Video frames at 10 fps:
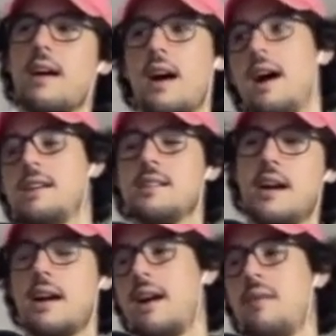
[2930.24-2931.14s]
I
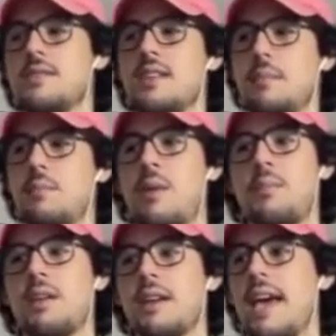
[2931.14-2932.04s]
I would say like proper
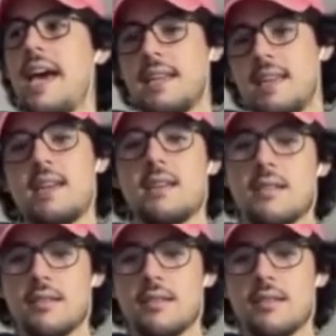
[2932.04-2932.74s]
like etiquette,